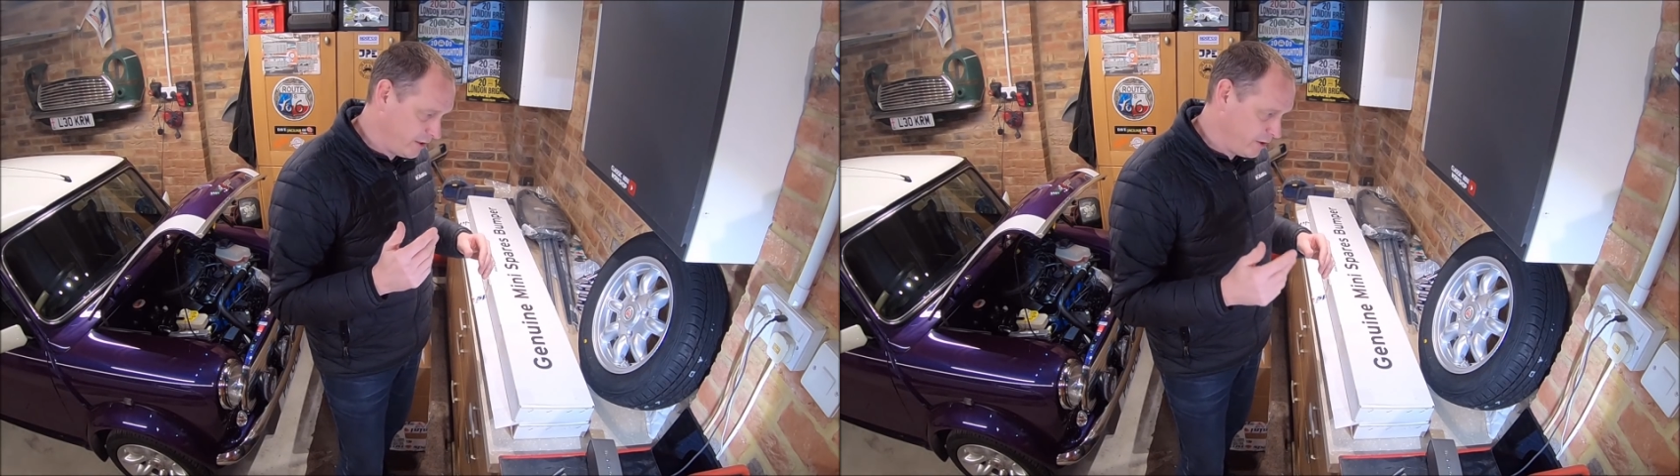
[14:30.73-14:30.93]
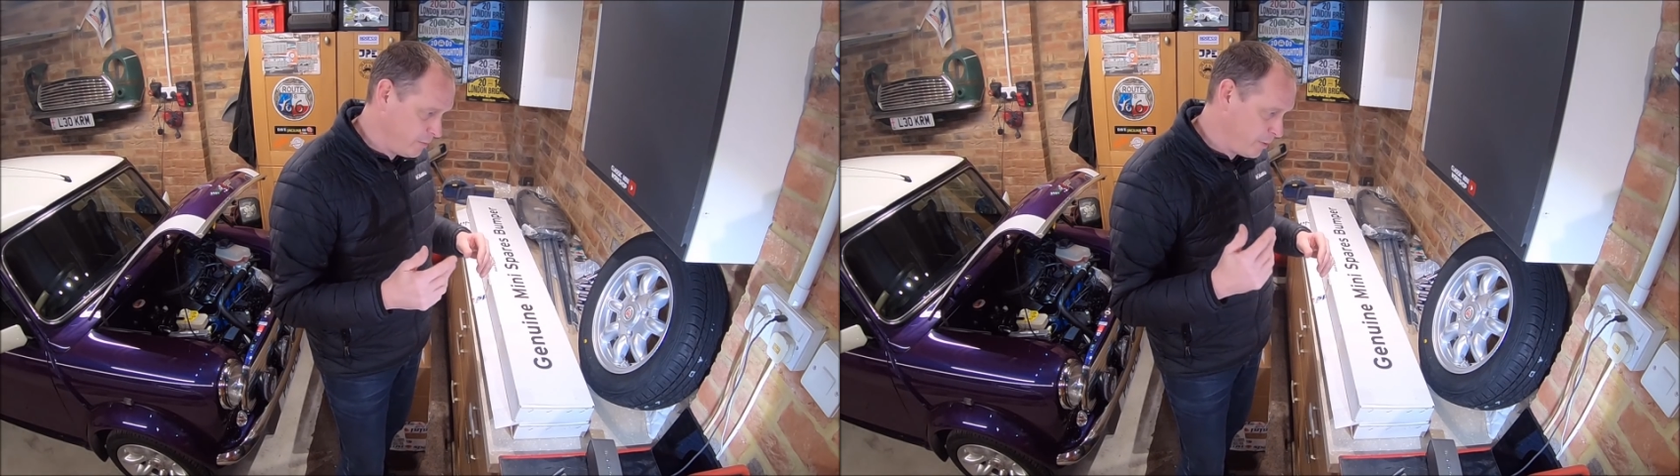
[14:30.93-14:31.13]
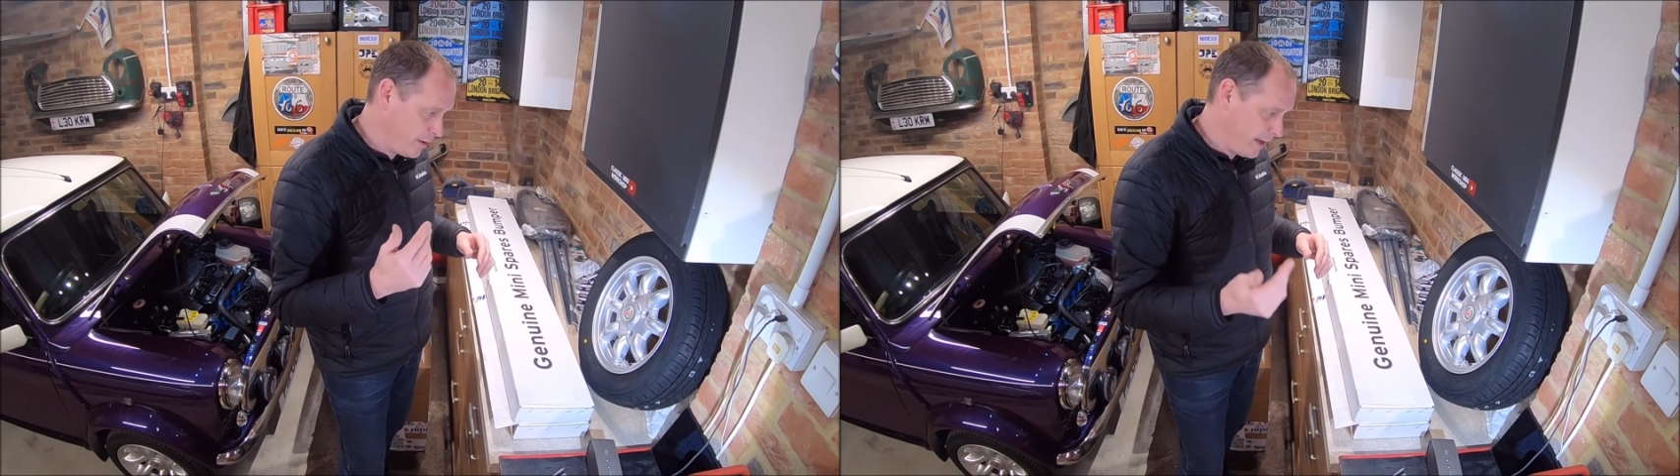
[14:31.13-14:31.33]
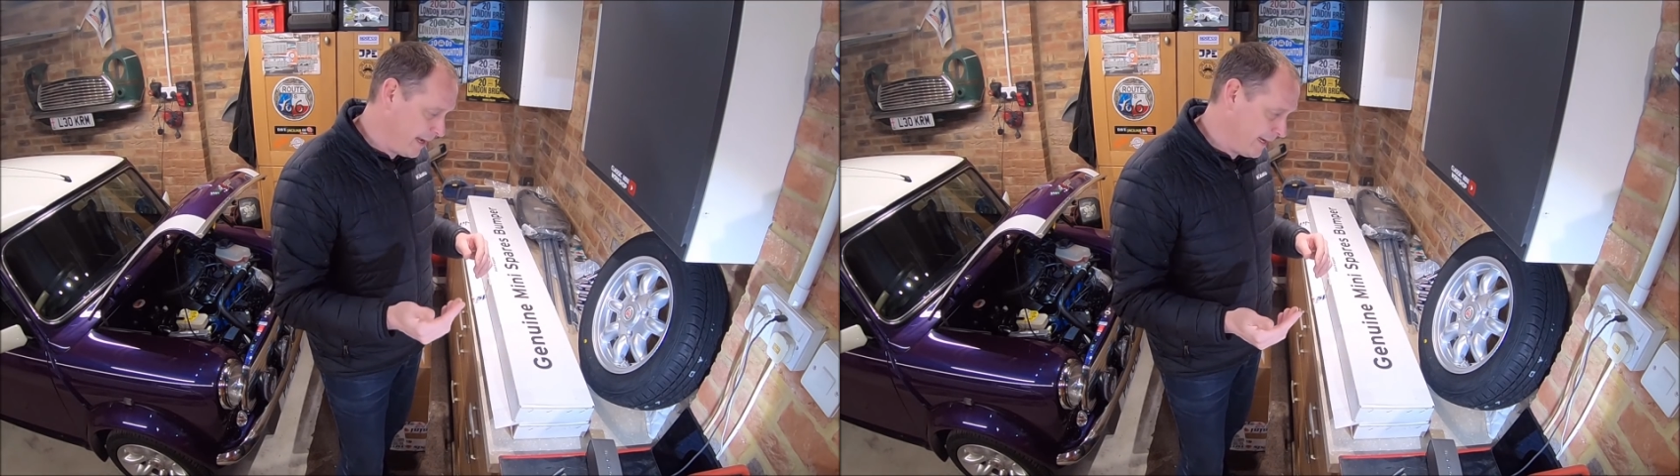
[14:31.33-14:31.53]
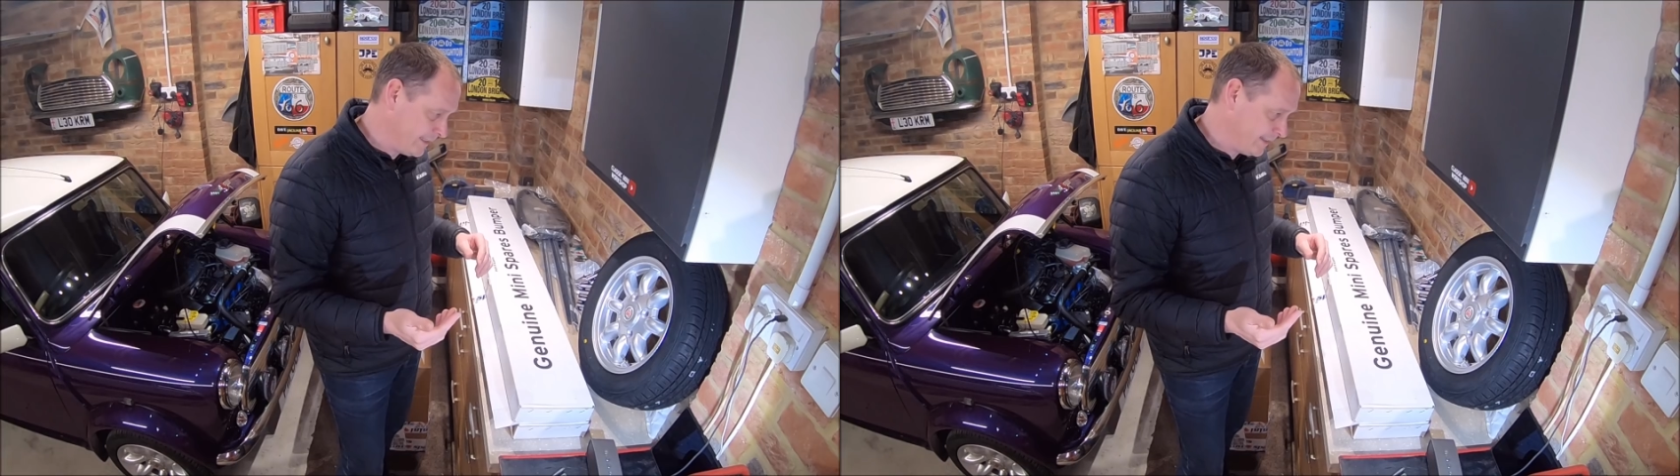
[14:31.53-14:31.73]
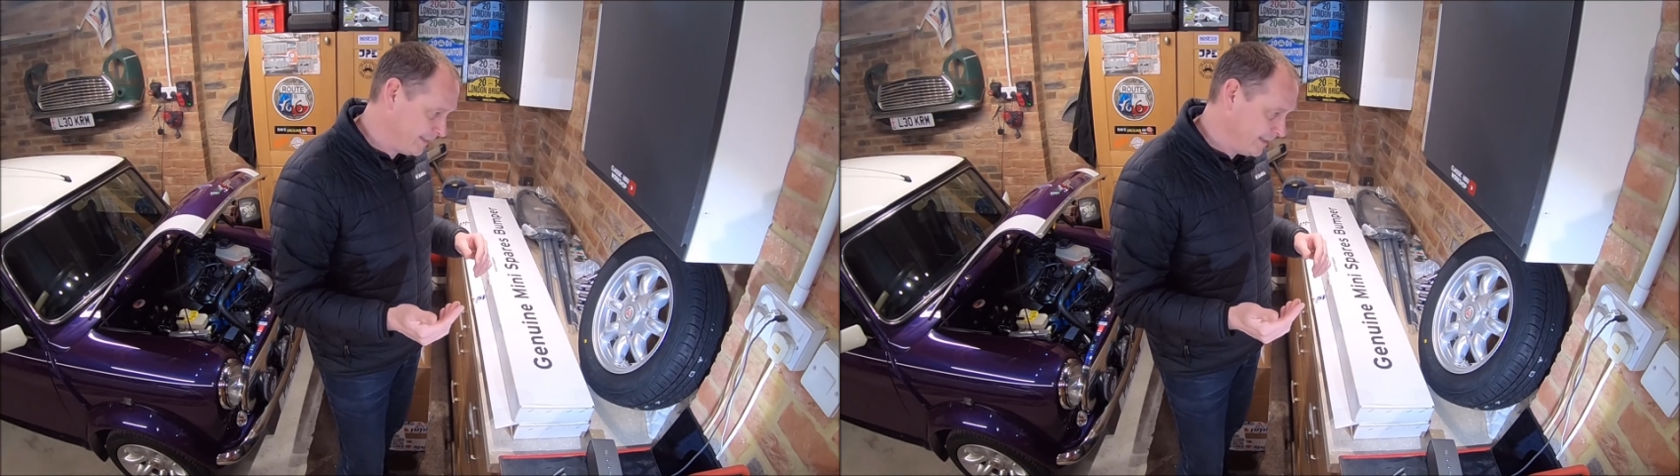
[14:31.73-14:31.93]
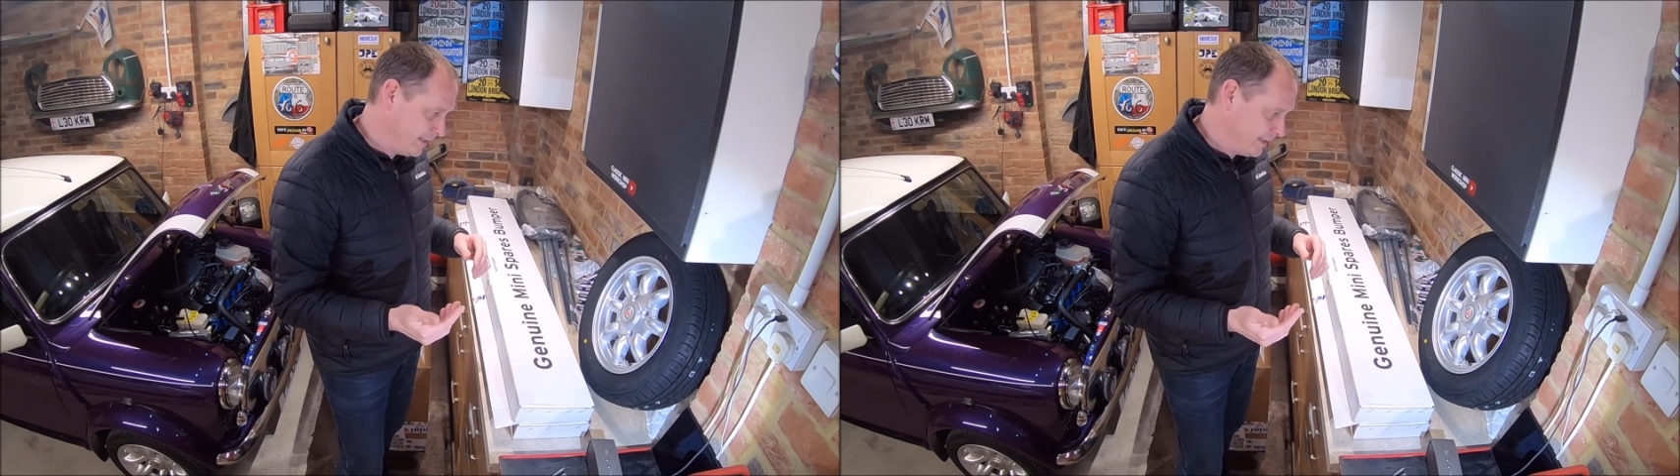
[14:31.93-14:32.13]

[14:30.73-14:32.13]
Cooper S